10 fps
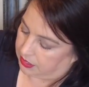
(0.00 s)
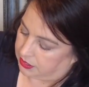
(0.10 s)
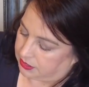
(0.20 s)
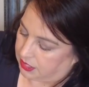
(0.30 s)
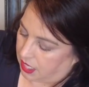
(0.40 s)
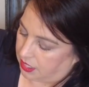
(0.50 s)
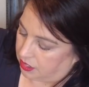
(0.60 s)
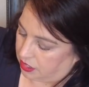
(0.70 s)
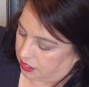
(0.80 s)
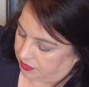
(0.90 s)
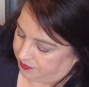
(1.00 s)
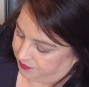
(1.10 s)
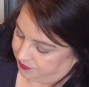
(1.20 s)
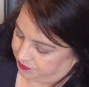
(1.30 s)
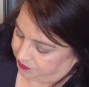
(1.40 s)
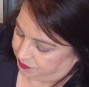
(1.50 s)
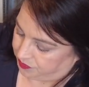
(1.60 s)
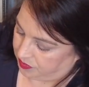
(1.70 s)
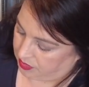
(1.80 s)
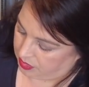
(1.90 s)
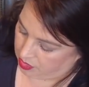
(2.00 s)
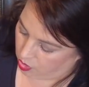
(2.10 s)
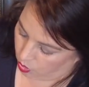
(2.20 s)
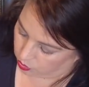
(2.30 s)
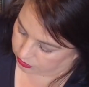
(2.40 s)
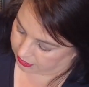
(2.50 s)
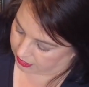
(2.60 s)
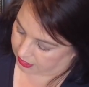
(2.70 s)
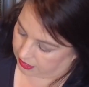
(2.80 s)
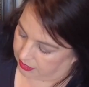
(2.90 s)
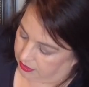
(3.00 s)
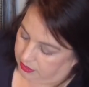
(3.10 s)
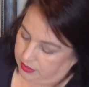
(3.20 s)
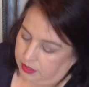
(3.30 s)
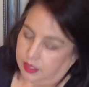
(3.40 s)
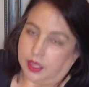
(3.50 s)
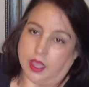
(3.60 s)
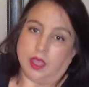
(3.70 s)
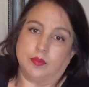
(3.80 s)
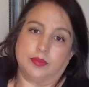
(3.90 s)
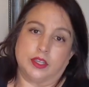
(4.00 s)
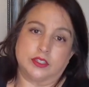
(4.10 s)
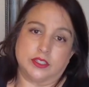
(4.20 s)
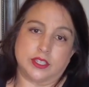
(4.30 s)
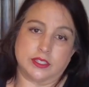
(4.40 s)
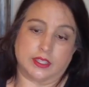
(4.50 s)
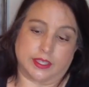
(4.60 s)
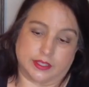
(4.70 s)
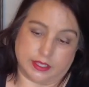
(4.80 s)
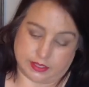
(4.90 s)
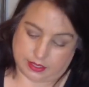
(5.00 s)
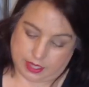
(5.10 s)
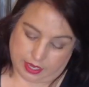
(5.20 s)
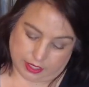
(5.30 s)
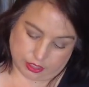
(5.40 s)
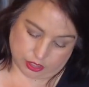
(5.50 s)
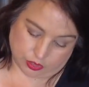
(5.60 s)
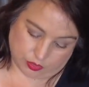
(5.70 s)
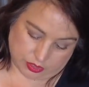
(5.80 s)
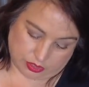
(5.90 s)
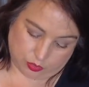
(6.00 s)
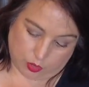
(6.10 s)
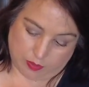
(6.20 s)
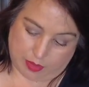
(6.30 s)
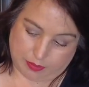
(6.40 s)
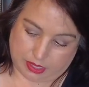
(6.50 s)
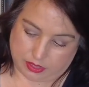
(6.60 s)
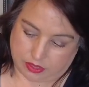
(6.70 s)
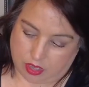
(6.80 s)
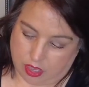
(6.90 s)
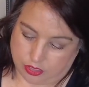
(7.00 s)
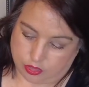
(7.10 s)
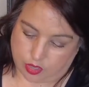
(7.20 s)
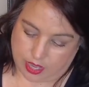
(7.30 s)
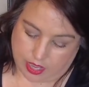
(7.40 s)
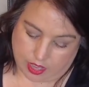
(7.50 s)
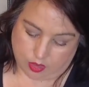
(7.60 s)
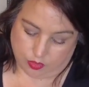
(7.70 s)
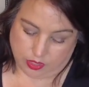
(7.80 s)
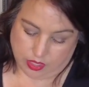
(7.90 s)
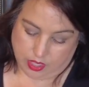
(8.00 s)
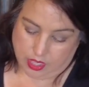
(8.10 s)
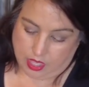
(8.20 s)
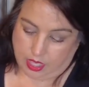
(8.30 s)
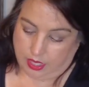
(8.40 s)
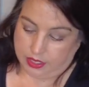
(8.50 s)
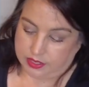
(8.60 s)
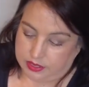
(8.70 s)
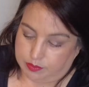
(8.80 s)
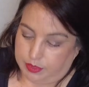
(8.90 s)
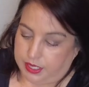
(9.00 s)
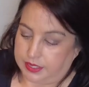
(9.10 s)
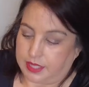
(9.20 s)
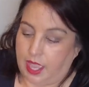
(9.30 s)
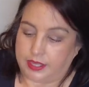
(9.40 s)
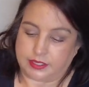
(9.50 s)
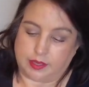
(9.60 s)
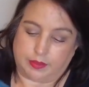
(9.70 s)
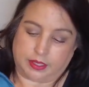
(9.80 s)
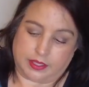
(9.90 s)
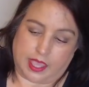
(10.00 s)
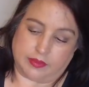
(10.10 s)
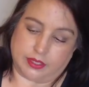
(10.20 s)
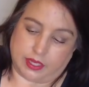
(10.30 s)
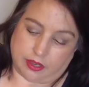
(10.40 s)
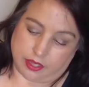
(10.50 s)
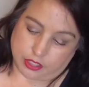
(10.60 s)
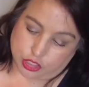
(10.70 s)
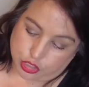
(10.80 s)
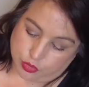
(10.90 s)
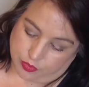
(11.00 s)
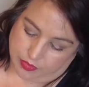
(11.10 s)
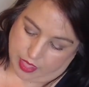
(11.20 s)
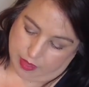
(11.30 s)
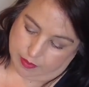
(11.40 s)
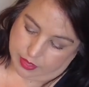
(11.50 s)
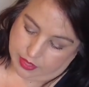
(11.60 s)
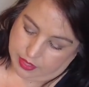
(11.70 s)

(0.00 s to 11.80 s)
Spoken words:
little tighter, hold it in. There's things like this that I can do. This is one of my biggest cons right now, is because I typically have to carry two of them